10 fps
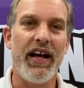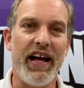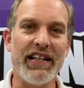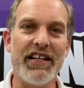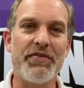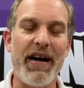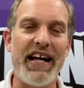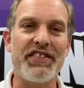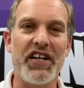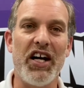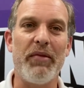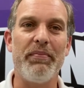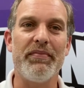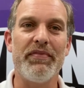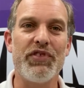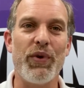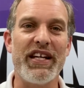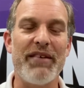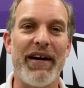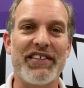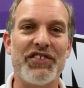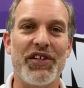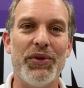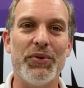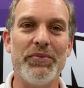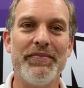And let's mask up so we can get back to school.